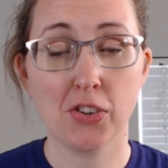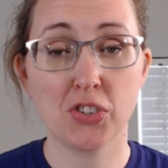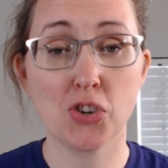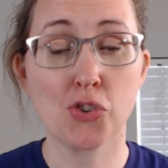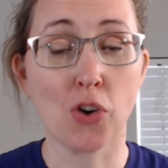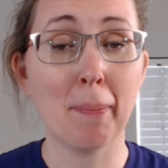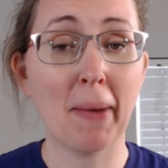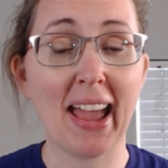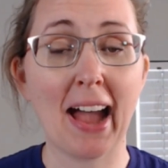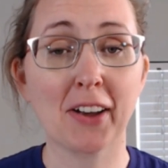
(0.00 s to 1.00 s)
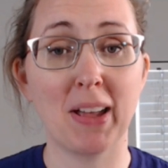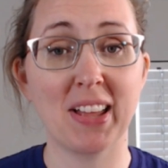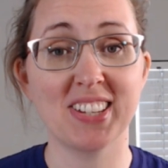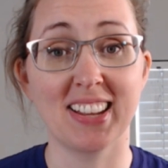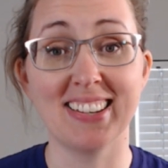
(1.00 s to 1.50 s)
to drop my
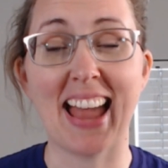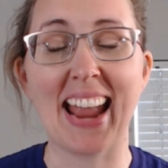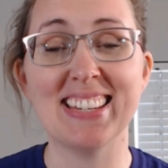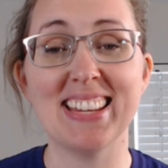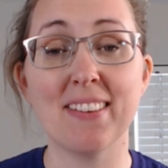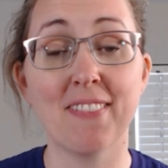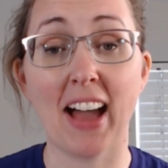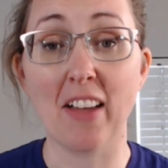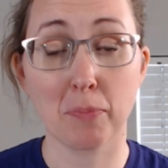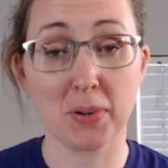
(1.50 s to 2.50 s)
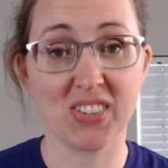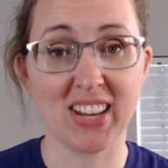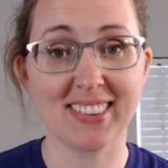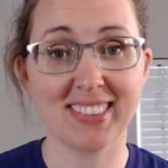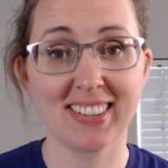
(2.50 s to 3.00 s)
Akkermansia at
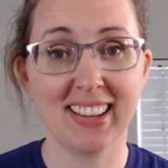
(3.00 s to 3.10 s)
95%